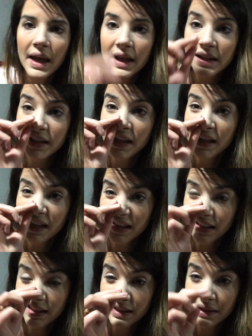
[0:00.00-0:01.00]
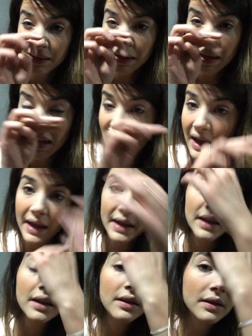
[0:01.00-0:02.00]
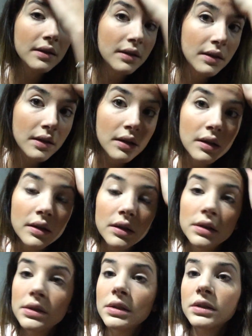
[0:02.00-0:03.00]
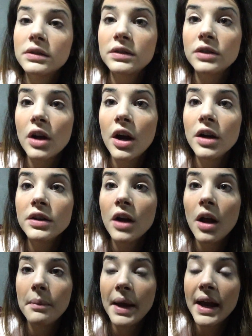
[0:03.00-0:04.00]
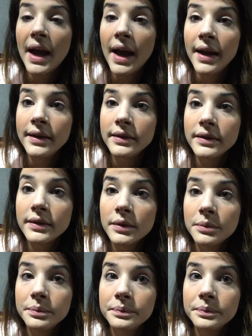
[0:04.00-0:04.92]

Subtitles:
then I start on my eyes.